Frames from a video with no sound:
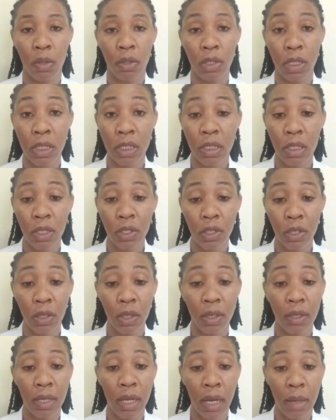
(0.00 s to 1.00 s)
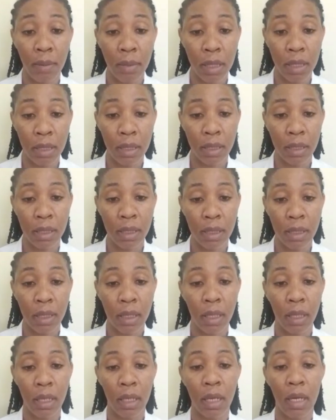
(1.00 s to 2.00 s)
Gestational diabetes.
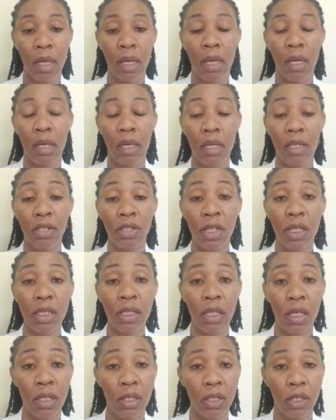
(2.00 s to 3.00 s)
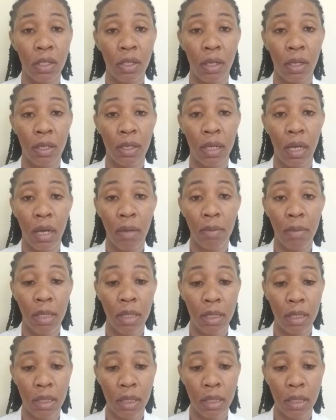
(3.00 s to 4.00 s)
In gestational
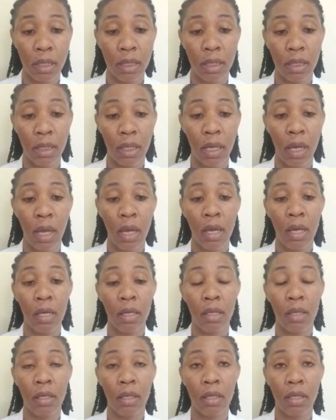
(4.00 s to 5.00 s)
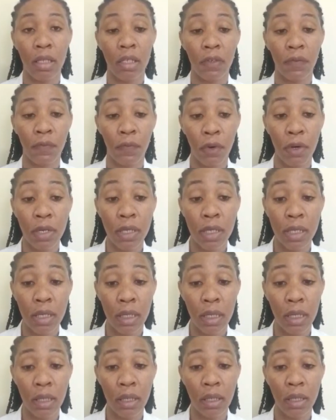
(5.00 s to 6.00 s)
diabetes, it is first
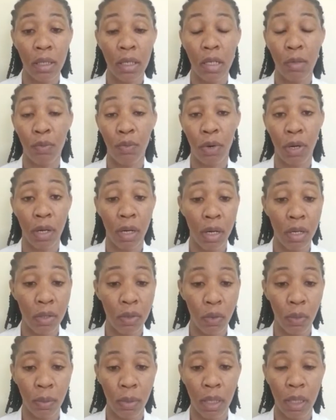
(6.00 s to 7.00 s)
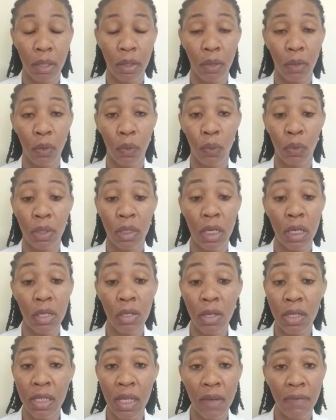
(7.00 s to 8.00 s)
seen in pregnant women who did
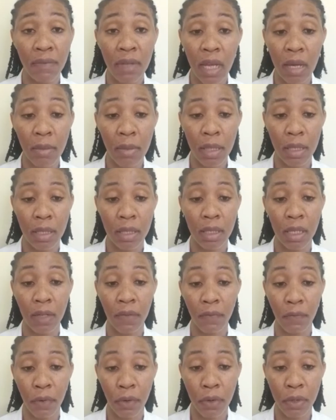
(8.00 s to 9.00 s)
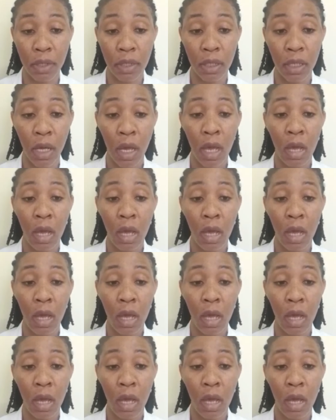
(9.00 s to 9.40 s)
not have diabetes at first